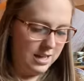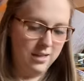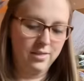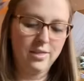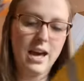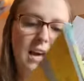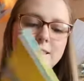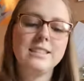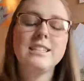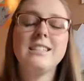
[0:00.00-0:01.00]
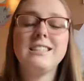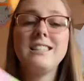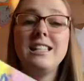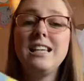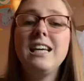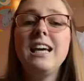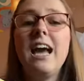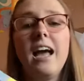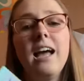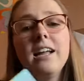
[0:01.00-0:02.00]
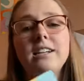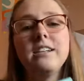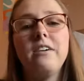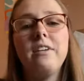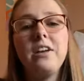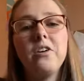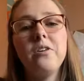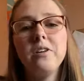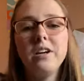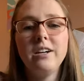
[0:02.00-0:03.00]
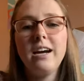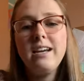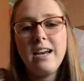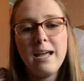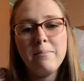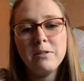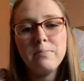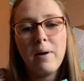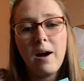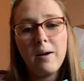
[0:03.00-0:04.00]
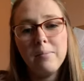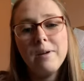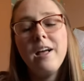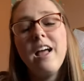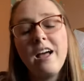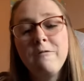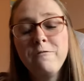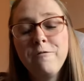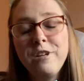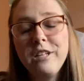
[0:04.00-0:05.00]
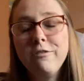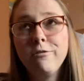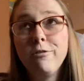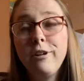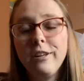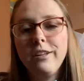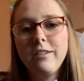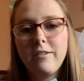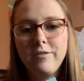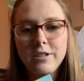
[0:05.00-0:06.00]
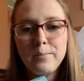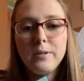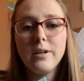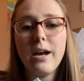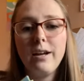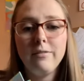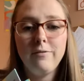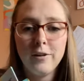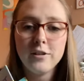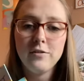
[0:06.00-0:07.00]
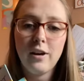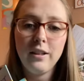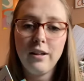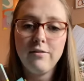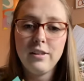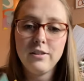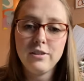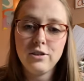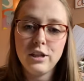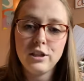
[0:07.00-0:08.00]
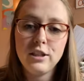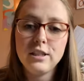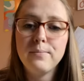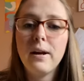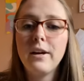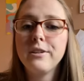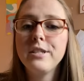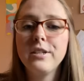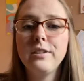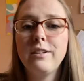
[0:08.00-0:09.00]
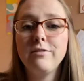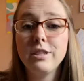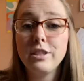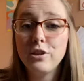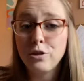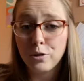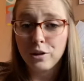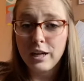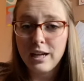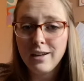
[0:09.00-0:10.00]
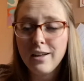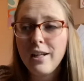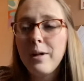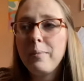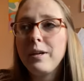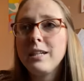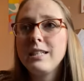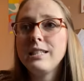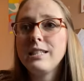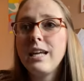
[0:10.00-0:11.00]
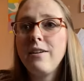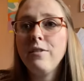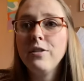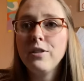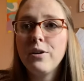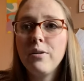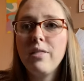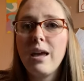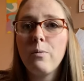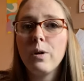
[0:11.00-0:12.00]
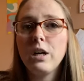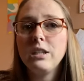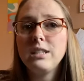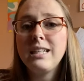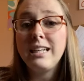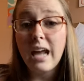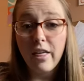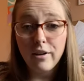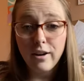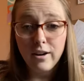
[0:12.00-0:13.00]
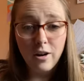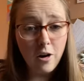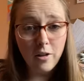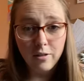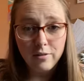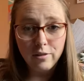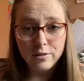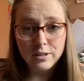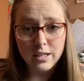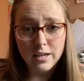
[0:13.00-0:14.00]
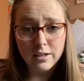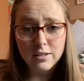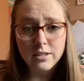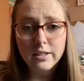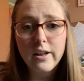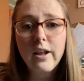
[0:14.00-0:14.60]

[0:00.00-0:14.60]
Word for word: And that is the end of A Coconut Named Bob. I really, really love this book. I First of all, I love the illustrations, but I also love the story because even though they weren't together all of those years,